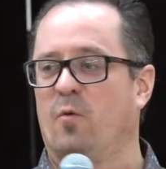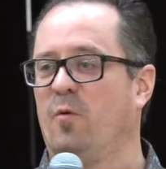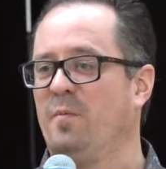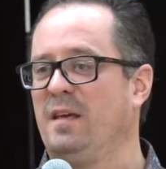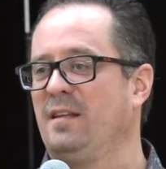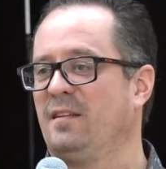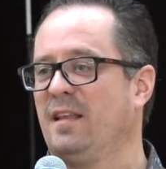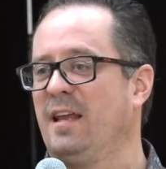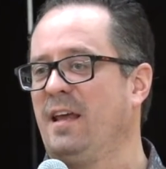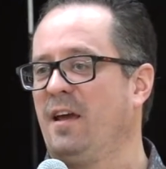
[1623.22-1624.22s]
will mean
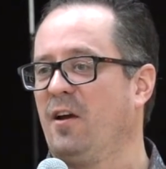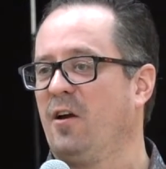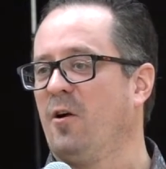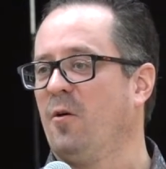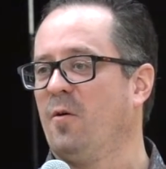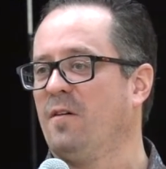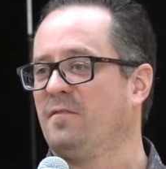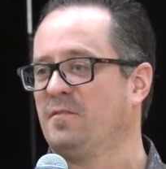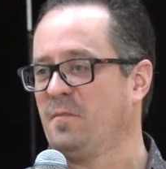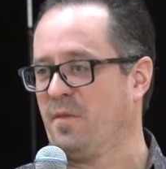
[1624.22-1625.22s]
letting go
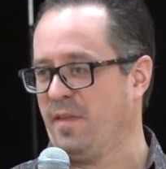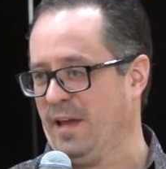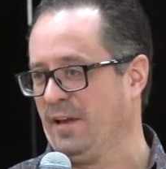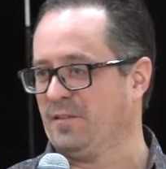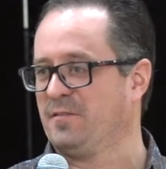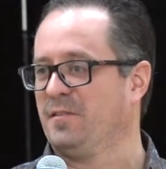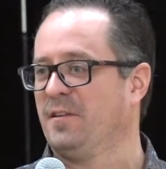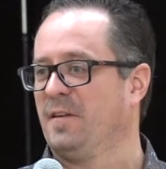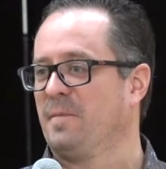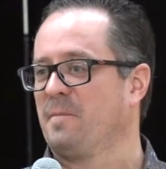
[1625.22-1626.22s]
of some things.
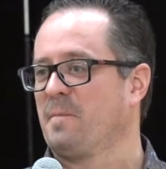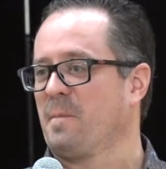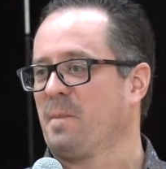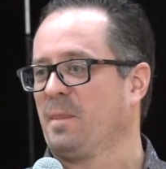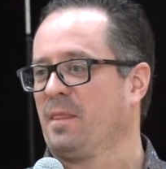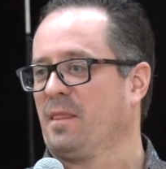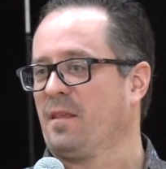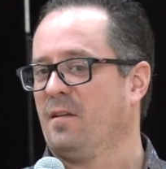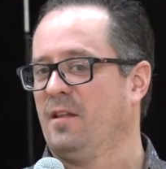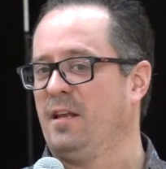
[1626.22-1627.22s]

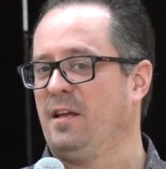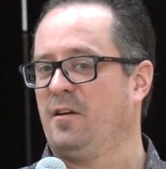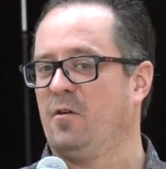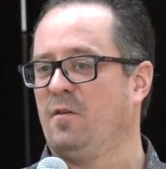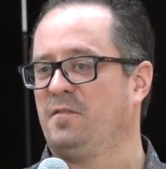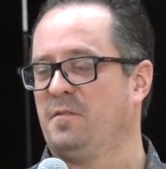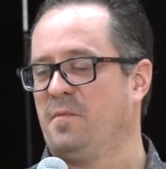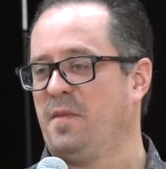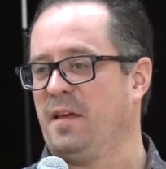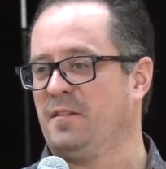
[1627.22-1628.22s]
Letting go of some
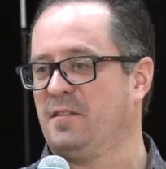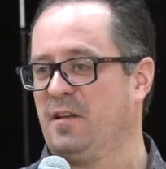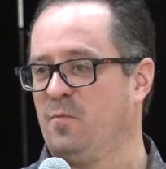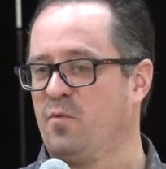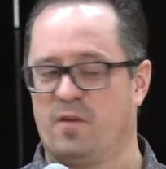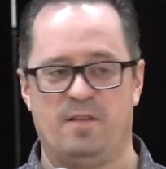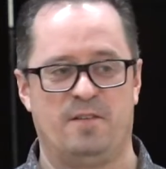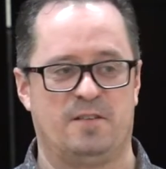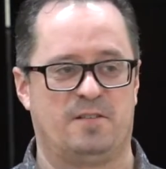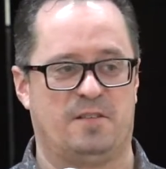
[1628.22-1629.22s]
things that had
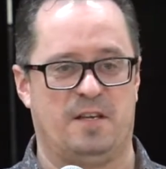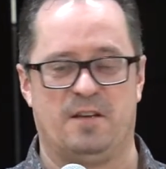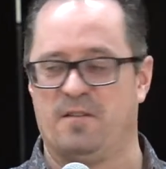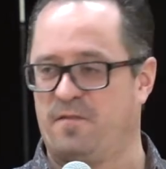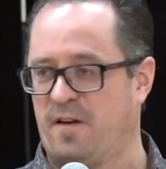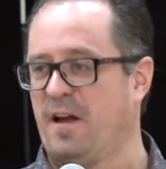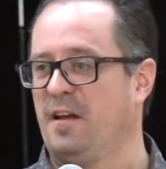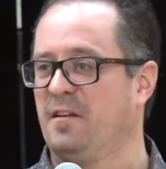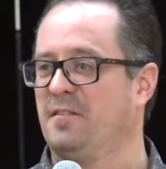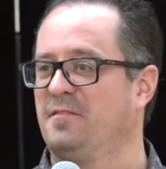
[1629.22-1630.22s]
previously
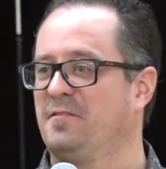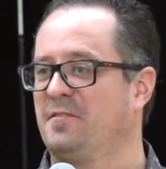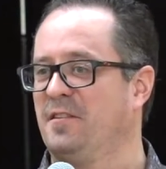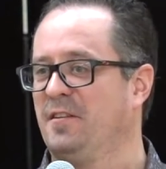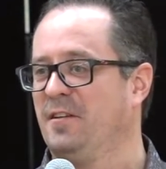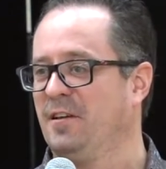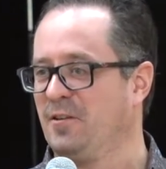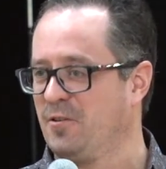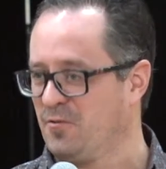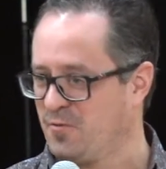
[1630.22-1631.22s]
defined us
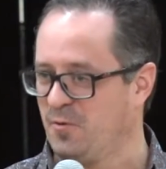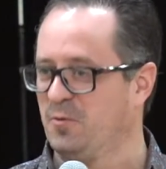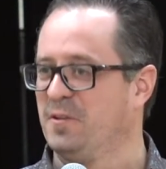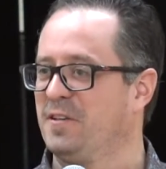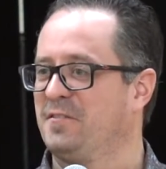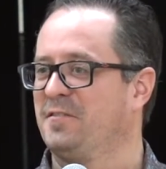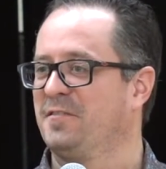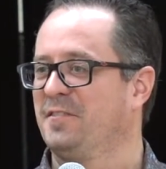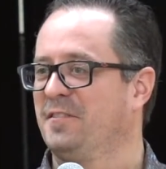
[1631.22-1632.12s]
and controlled us,